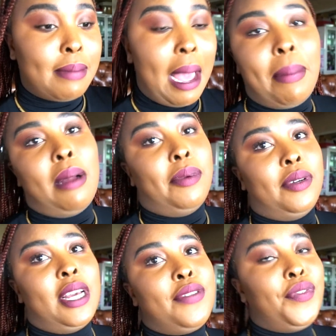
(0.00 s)
my
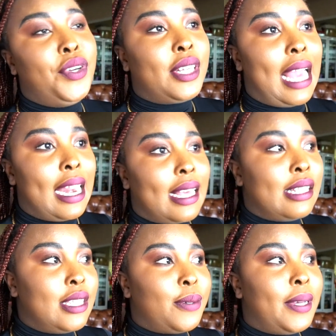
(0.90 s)
bubble. If you're getting
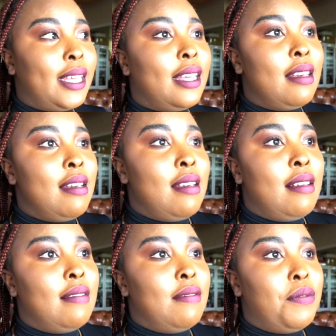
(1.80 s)
into it,
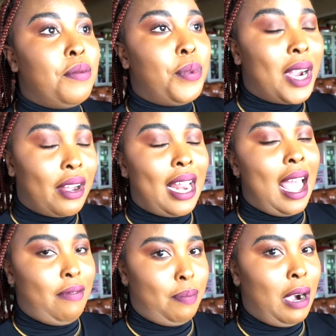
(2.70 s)
we're gonna
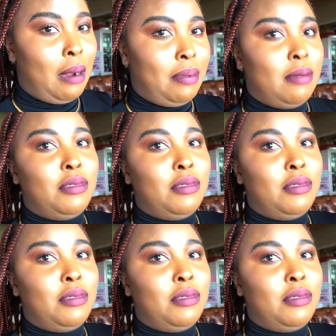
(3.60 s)
have a problem.